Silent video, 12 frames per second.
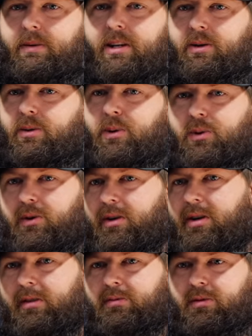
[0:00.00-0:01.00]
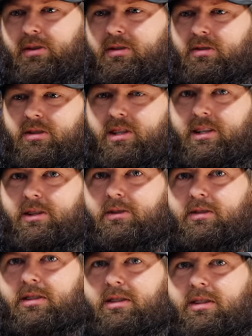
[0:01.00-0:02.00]
I don't order enough when there's
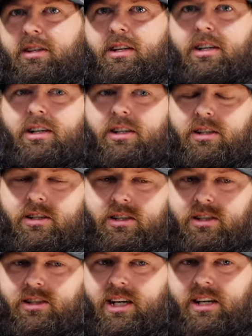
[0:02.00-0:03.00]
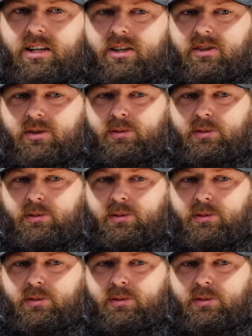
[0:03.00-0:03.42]
sales, and this, that, and another.